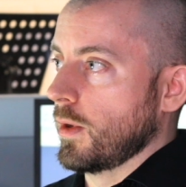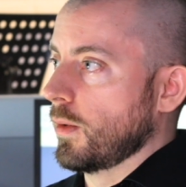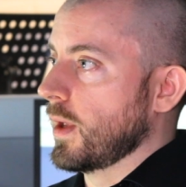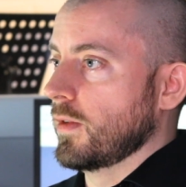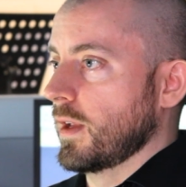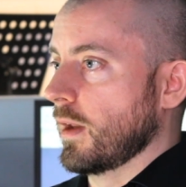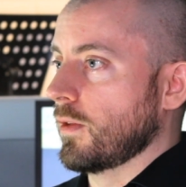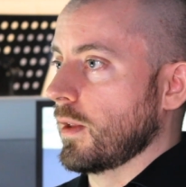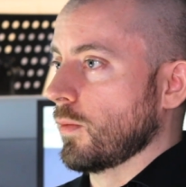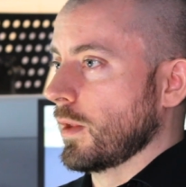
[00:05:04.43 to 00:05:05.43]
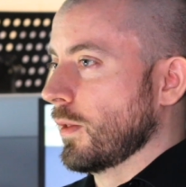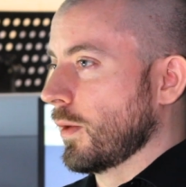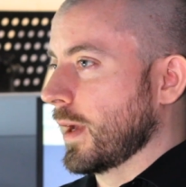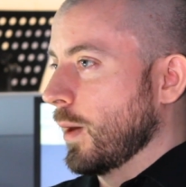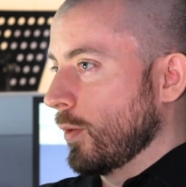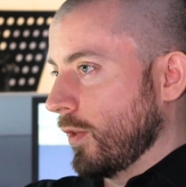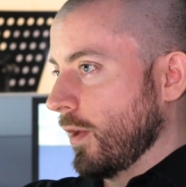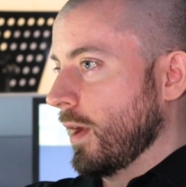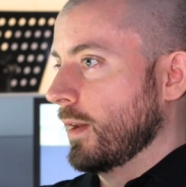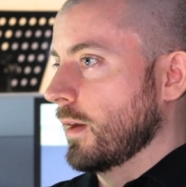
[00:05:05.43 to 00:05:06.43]
here. We don't have a tendency to really look
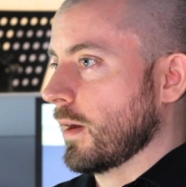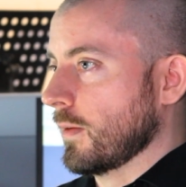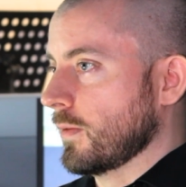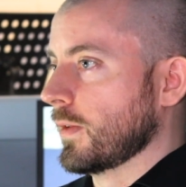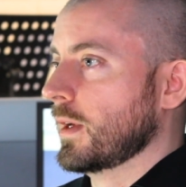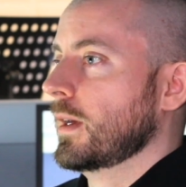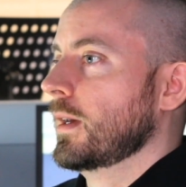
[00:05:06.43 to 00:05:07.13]
outside of